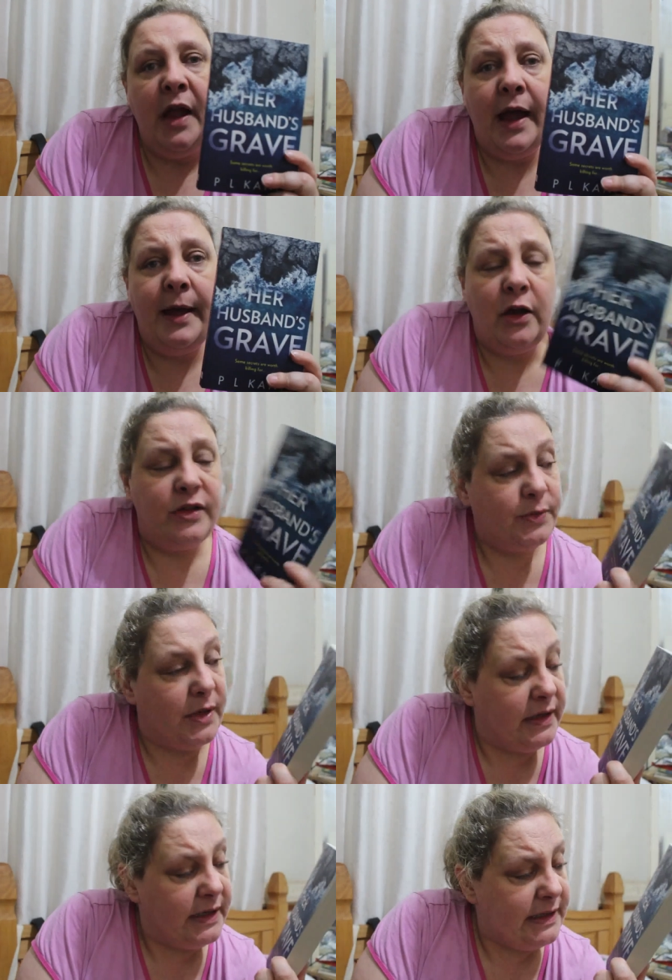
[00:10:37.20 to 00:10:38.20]
I got this
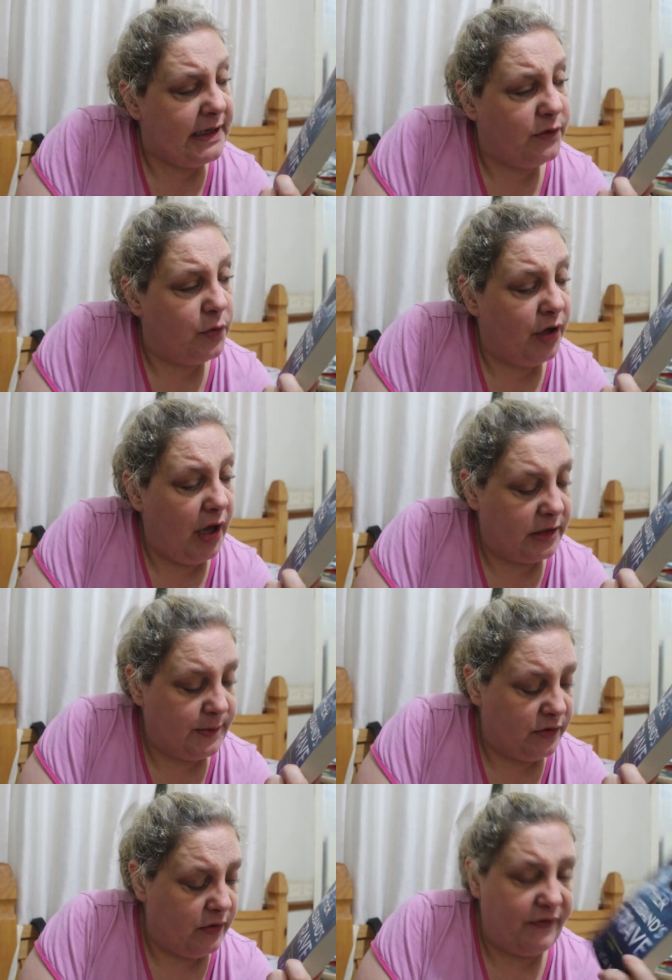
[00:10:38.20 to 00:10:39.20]
one. This is called Her
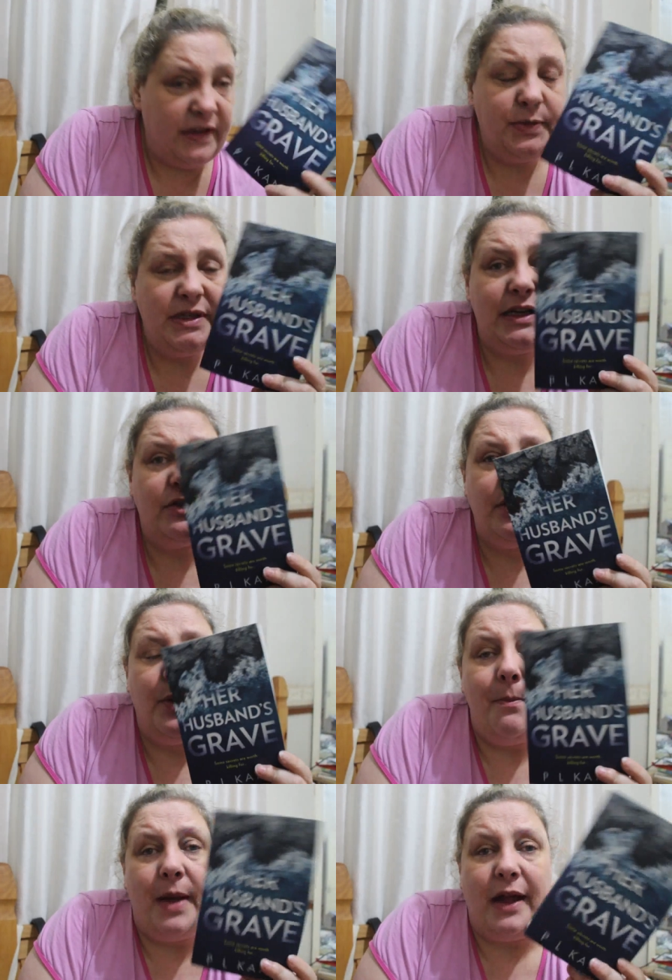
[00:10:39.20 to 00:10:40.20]
Husband's Grave. This was literally
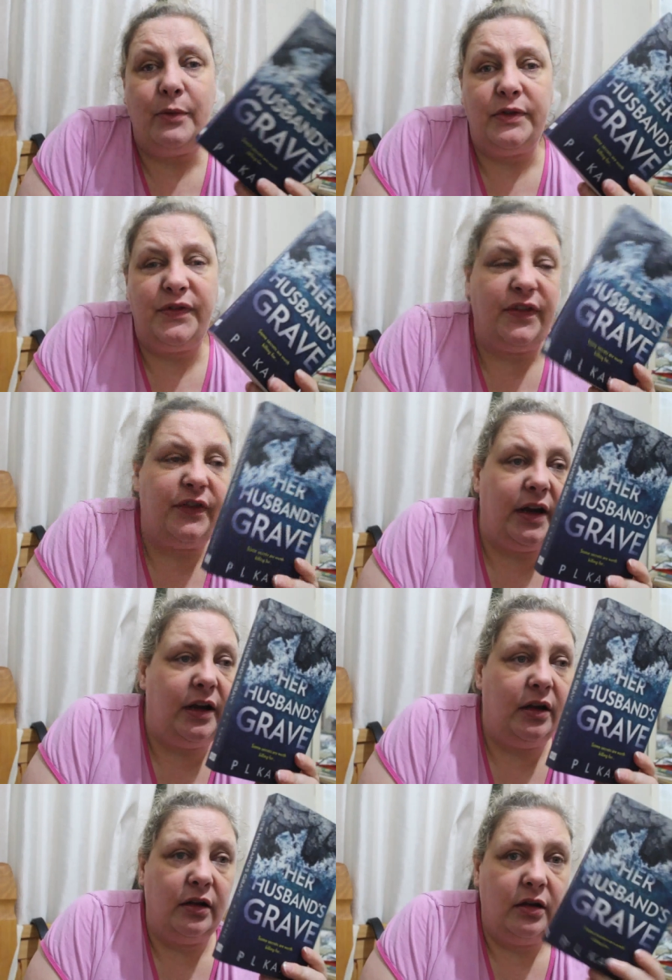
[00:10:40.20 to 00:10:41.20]

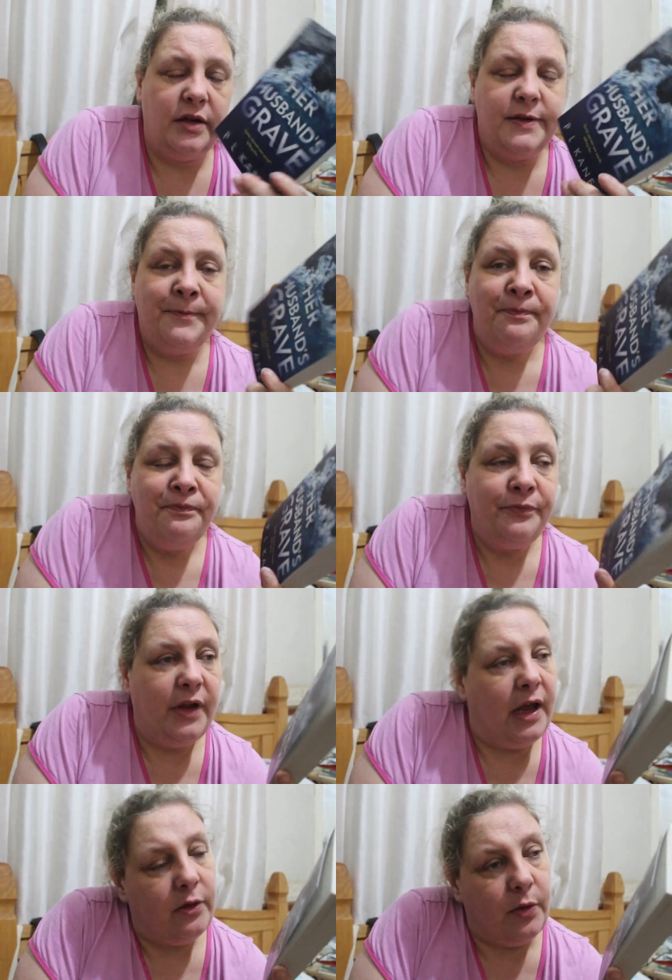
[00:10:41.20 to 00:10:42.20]
£1.50
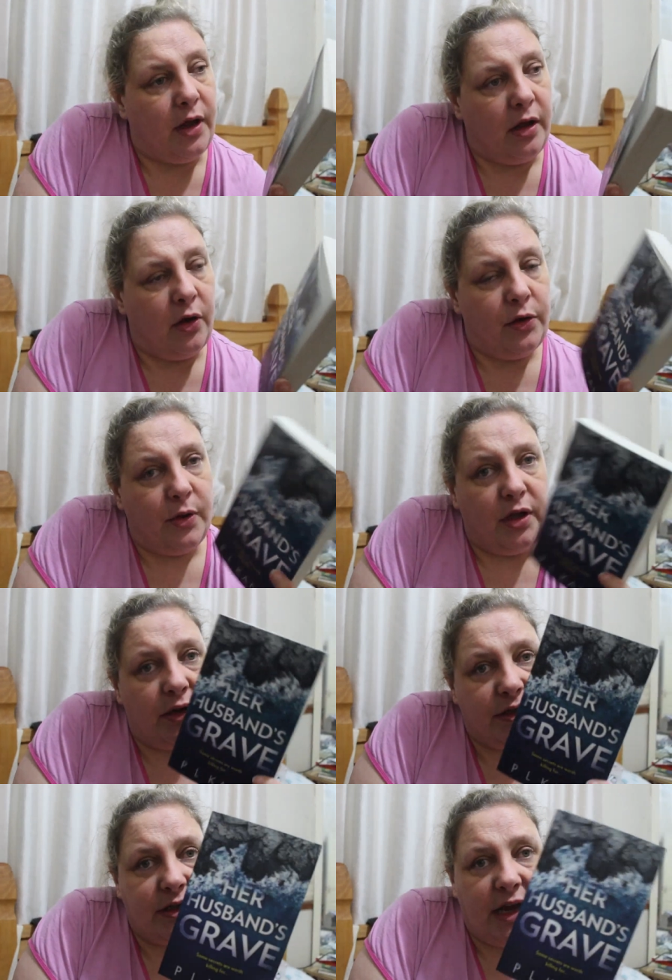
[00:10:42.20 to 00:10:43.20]
at the work on the
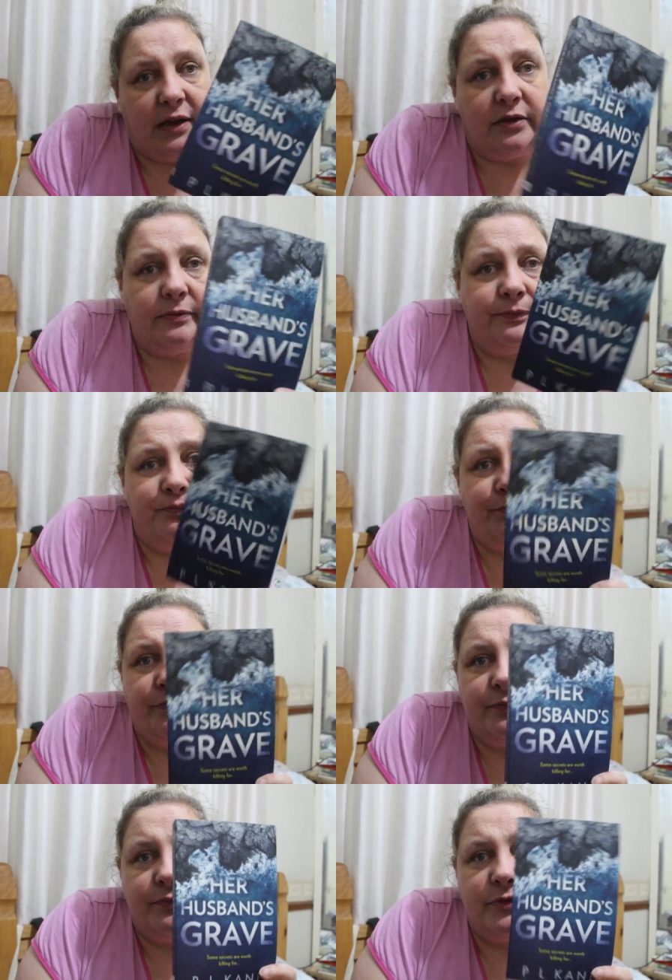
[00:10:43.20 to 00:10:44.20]
works sale.
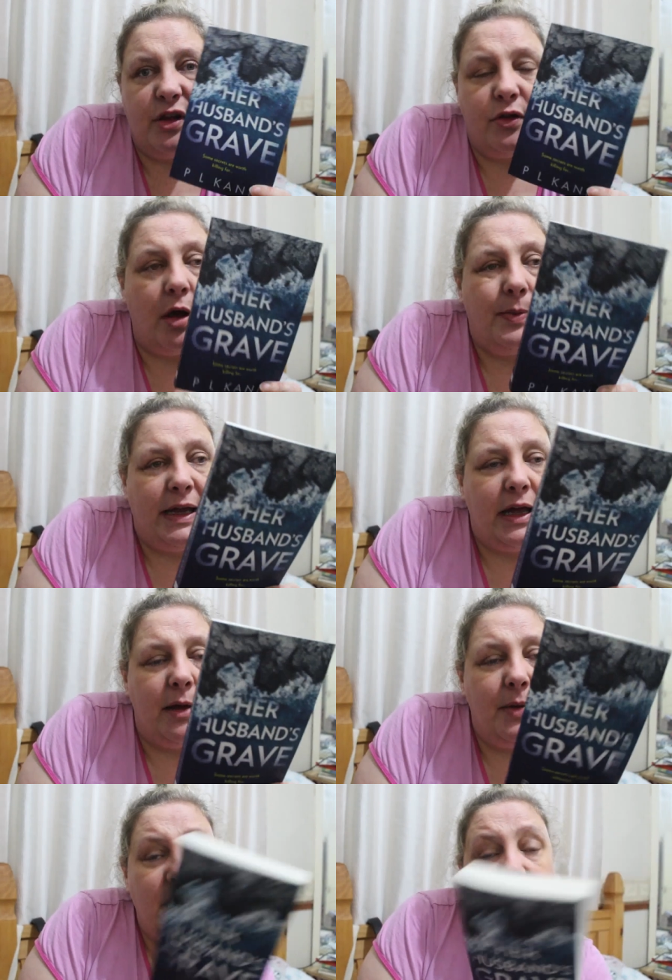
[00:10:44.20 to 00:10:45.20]
So I thought I'll pick it
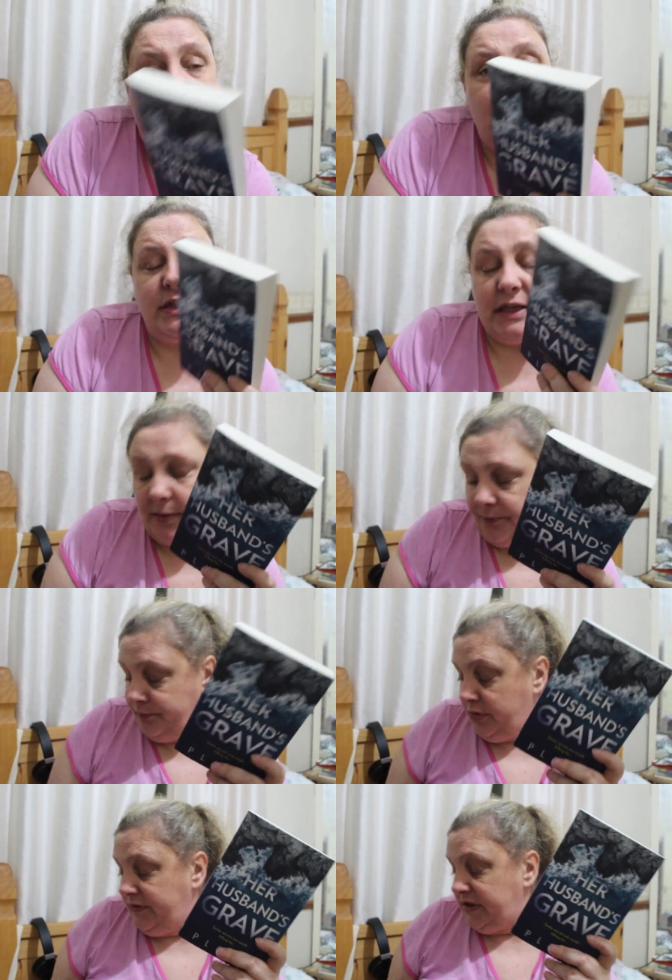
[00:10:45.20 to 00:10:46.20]
up. I had looked at it
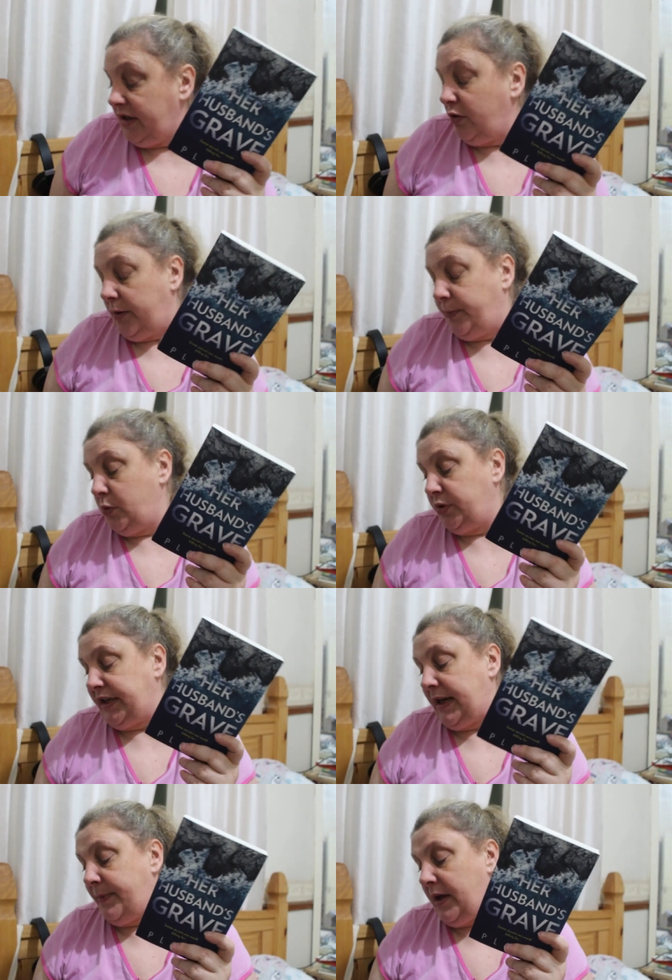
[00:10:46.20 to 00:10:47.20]
previously. I thought I'd bought
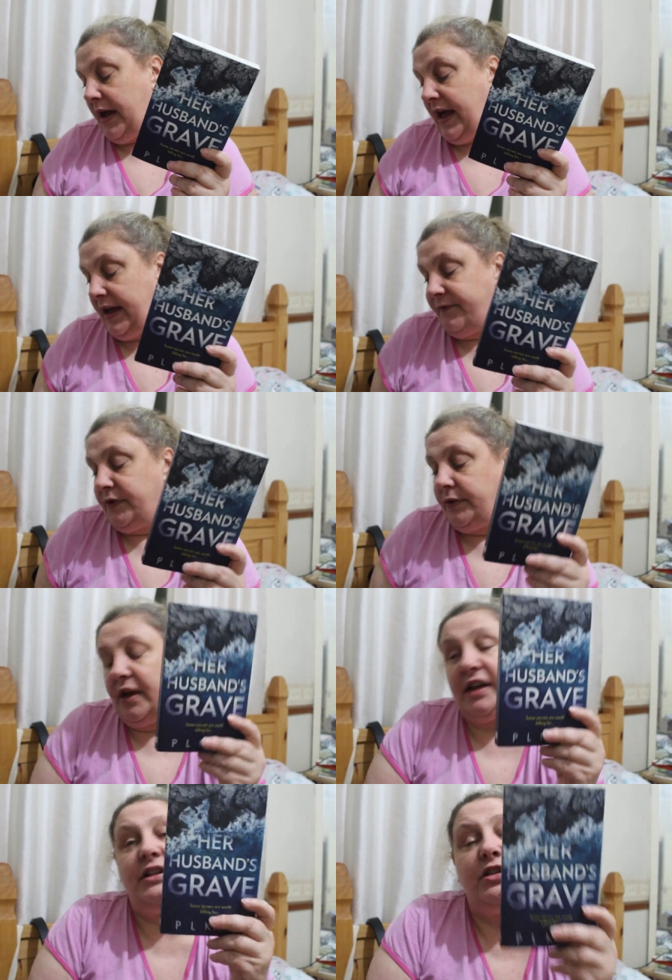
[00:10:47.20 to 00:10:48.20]
it, but I haven't.
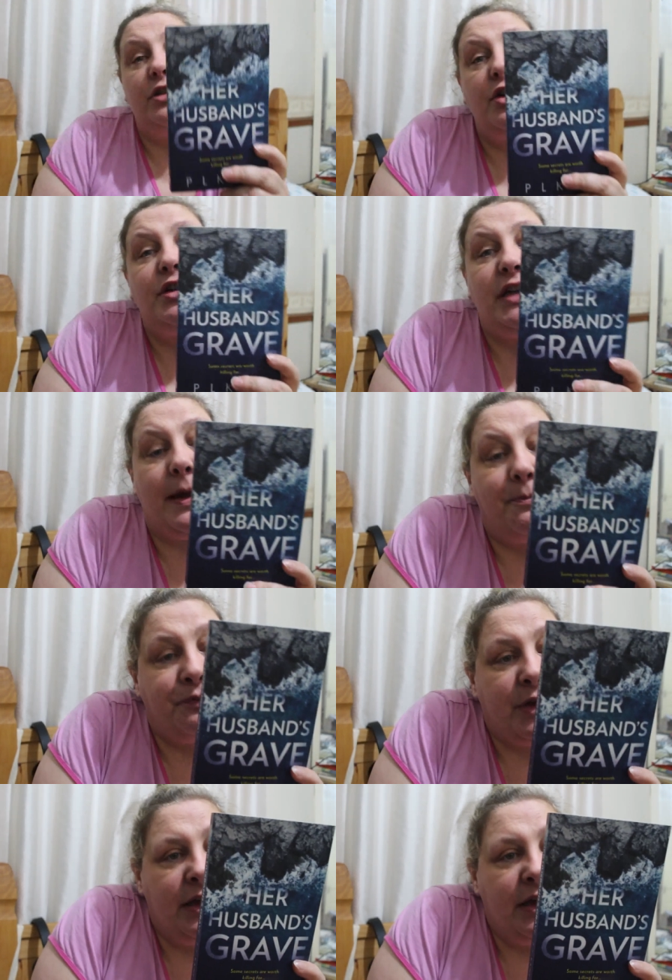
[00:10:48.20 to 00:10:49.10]
I just looked at it.